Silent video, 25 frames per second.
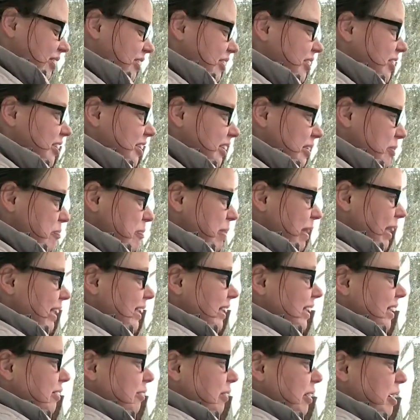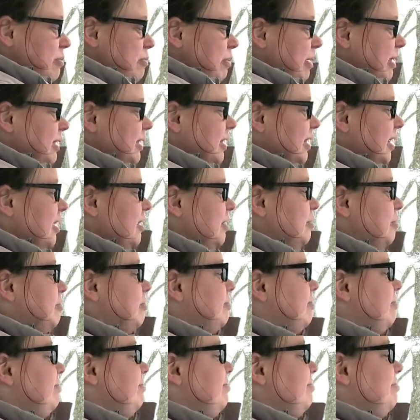One of the tapes she used to play
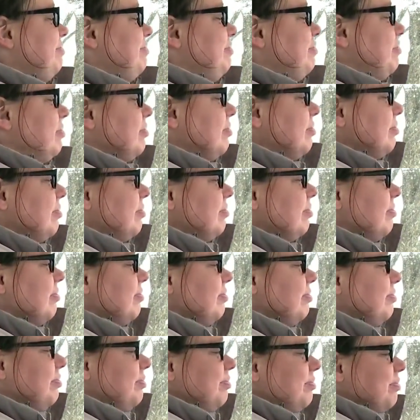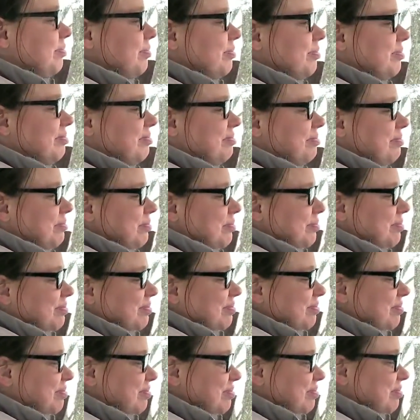when she'd sit in this car
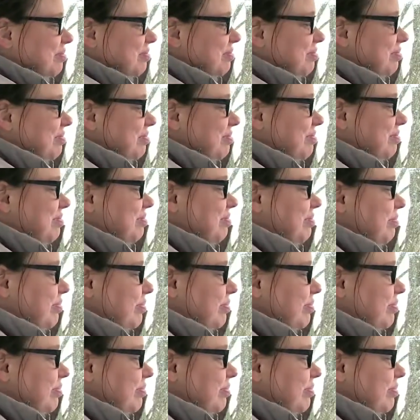and dream that it